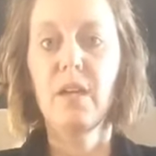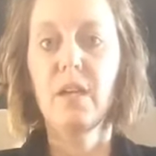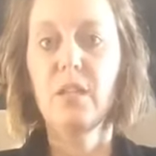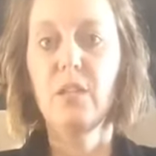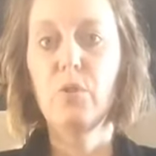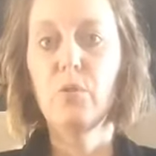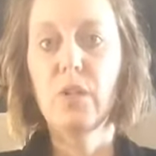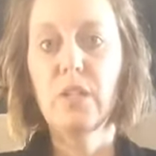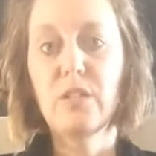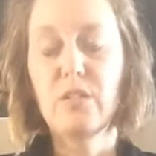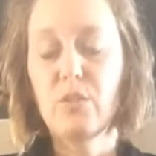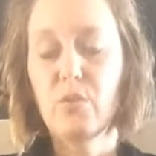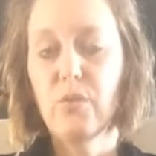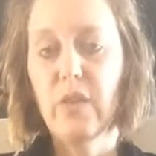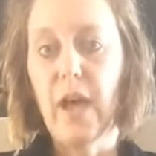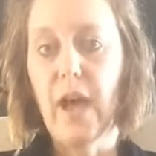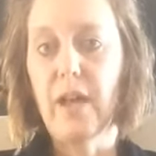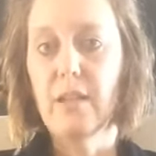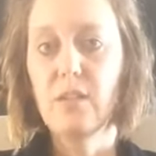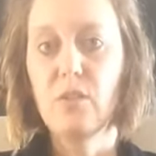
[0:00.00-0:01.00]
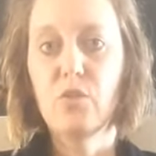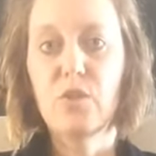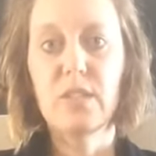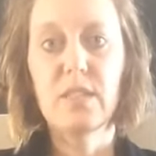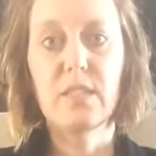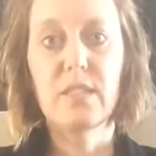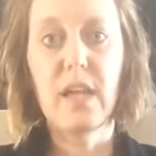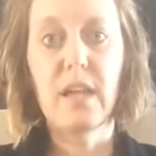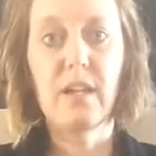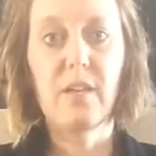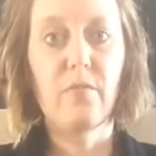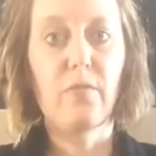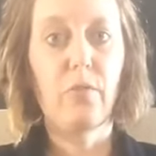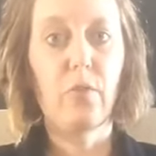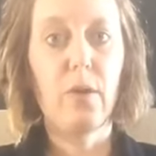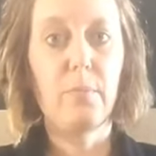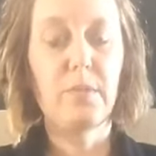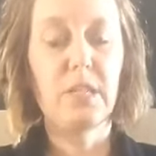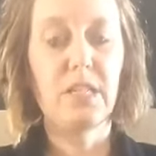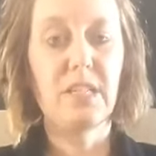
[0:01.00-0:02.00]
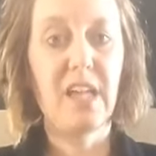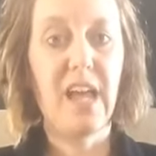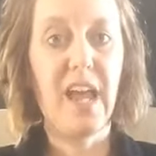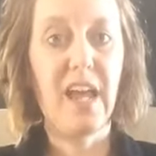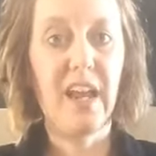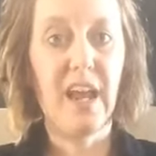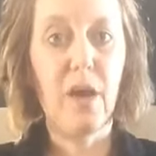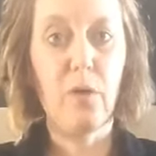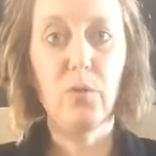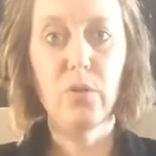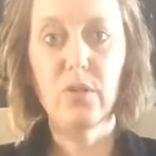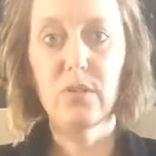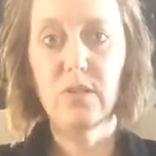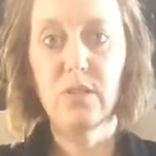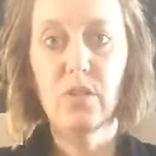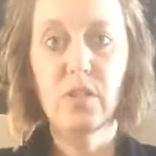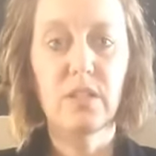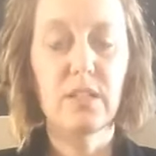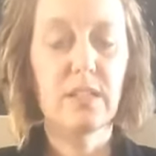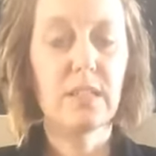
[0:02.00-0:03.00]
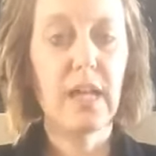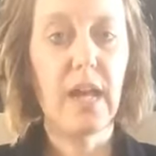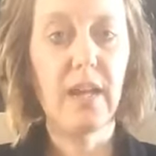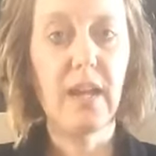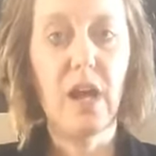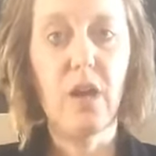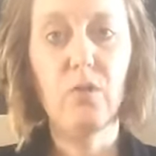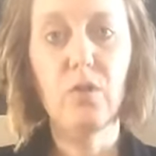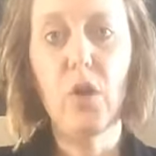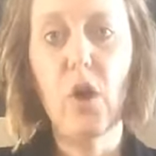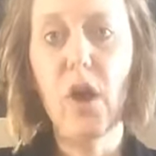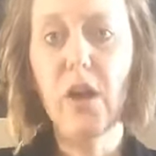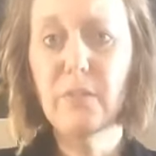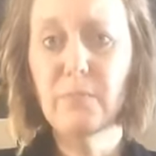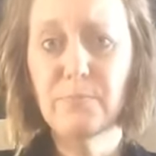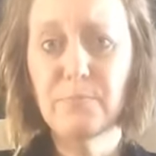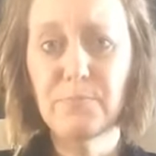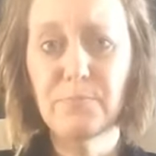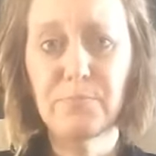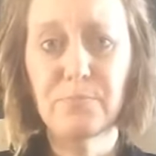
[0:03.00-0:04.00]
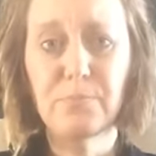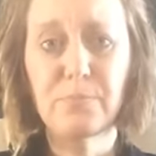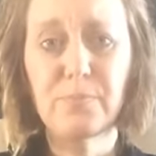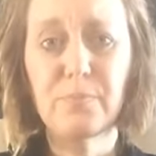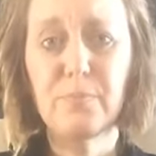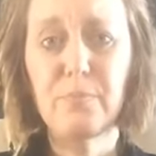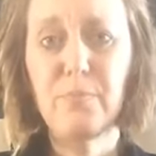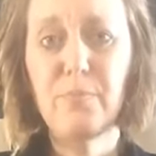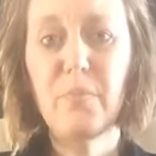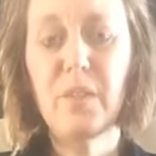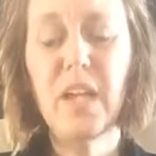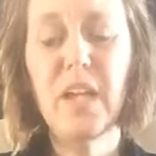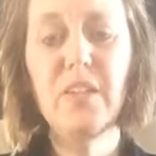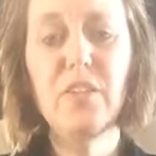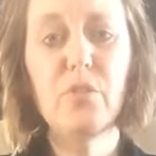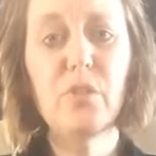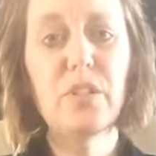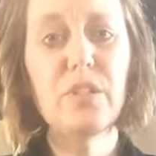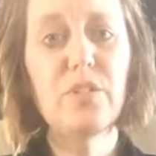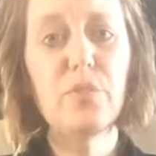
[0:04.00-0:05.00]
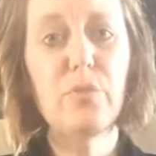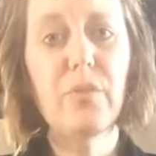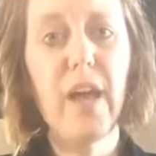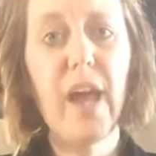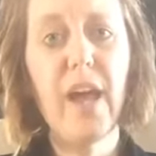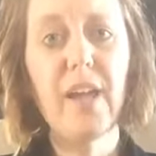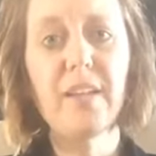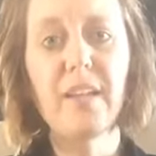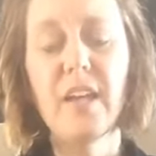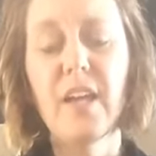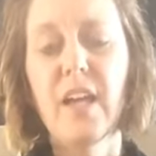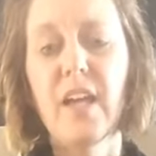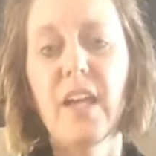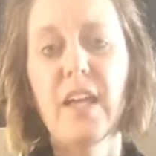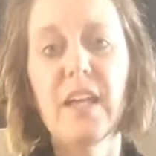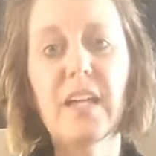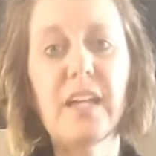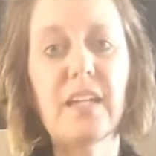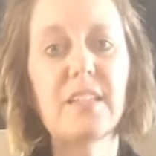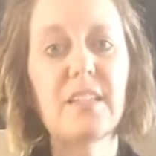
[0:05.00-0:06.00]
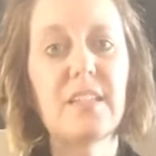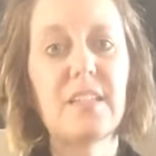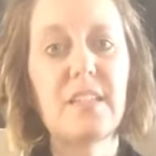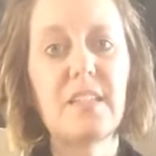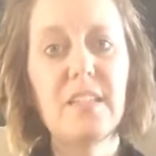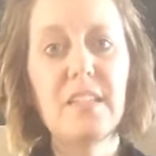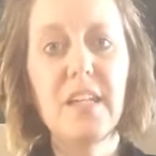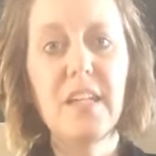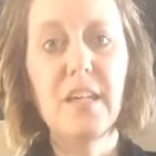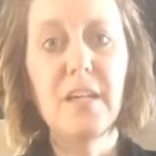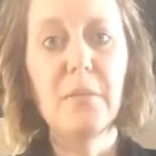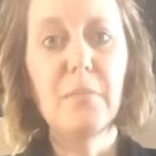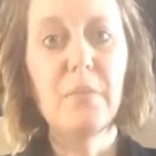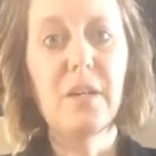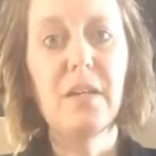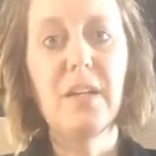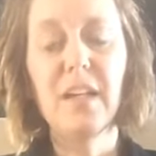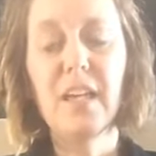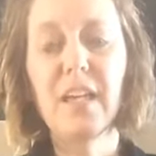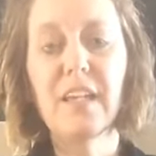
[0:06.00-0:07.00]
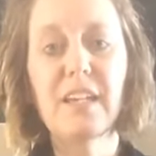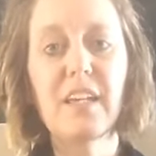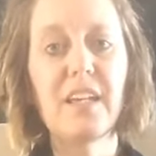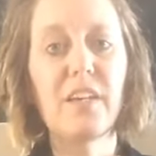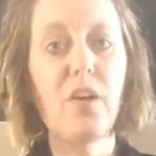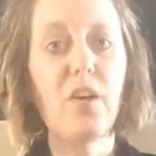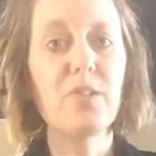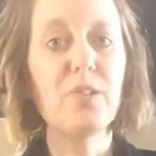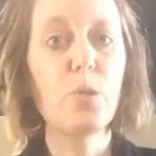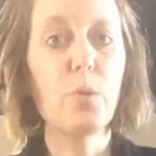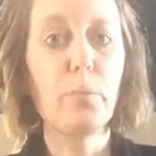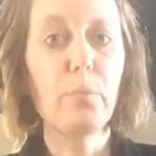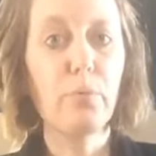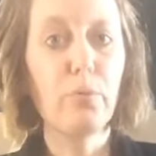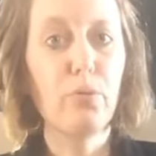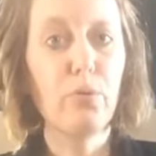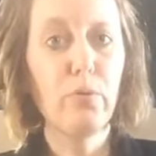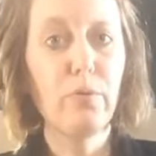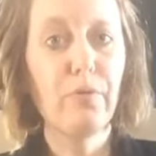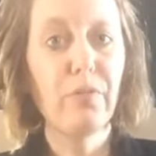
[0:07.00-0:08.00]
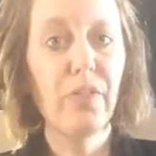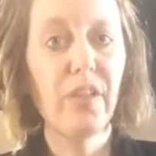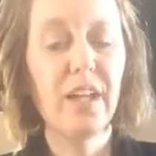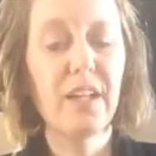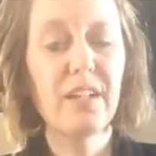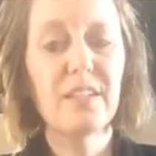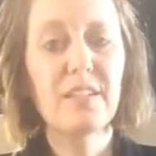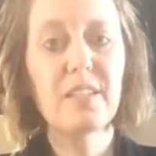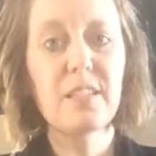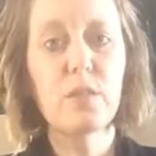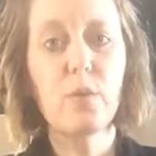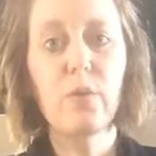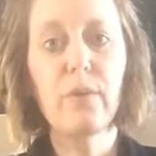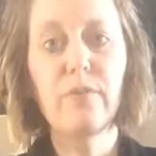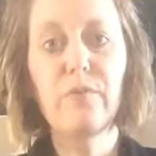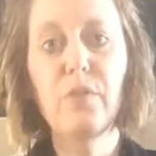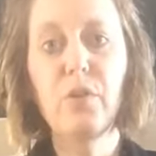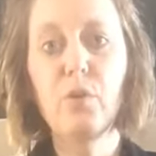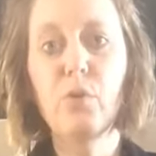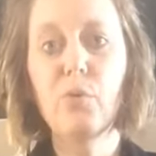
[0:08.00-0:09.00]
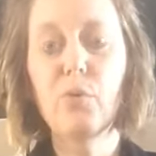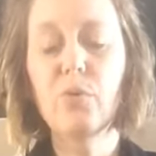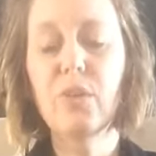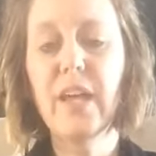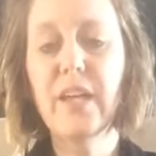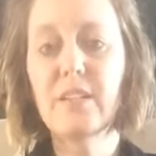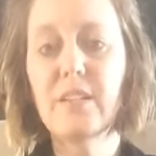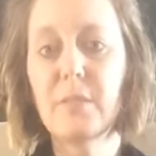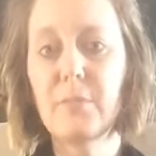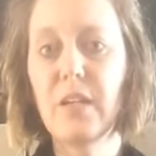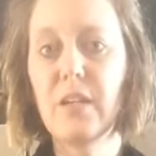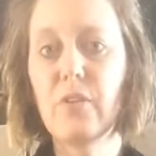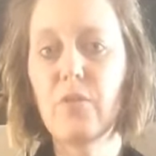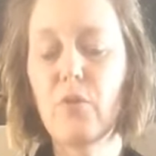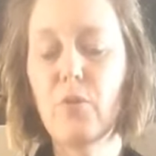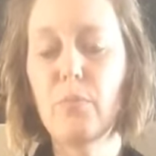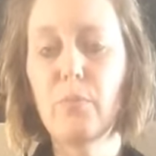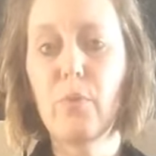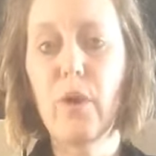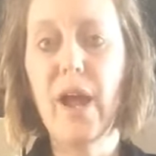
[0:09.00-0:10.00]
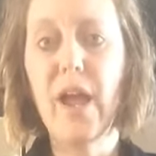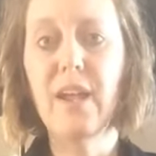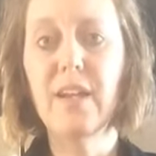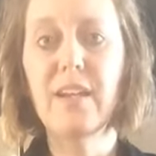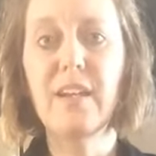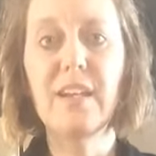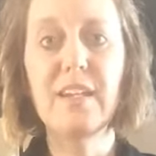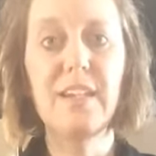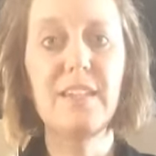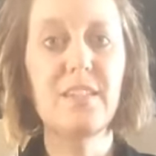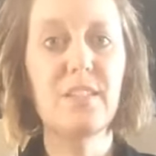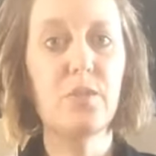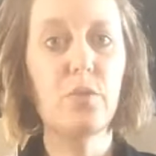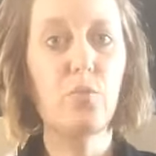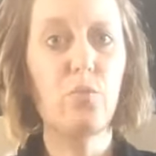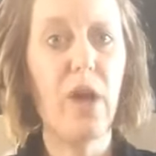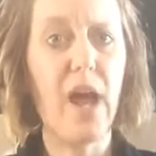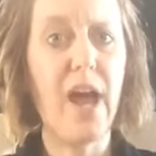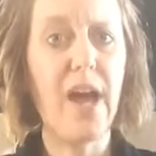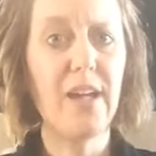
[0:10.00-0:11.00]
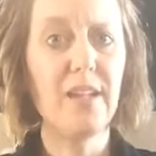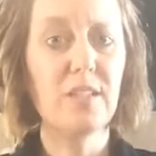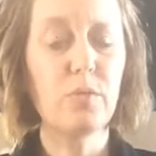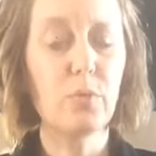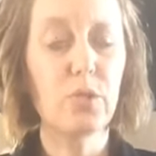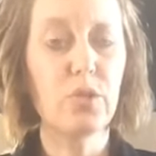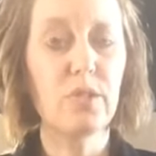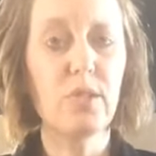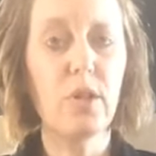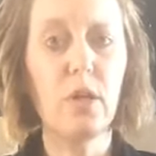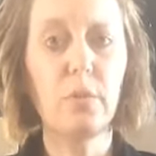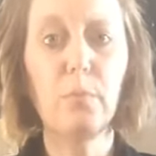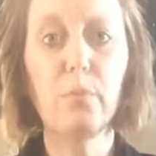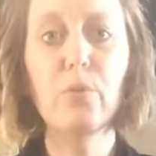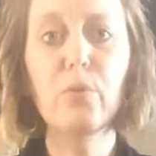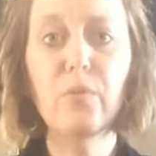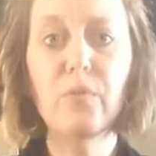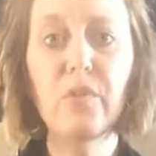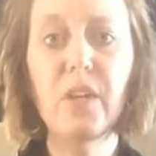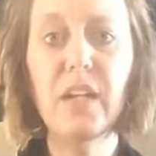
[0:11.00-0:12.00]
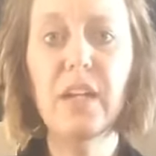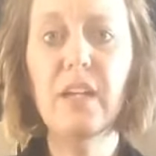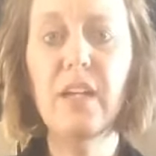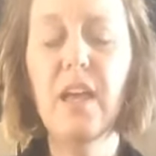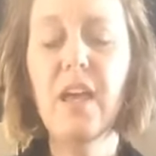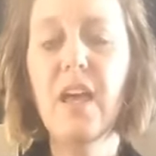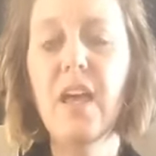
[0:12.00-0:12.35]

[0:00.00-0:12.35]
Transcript: you can do that. You just set it for up to 10 hours. You can decide how long, and you can do that. It can steam. It can also proof things. So if you like to make your own bread and it needs to rise, which is called proofing,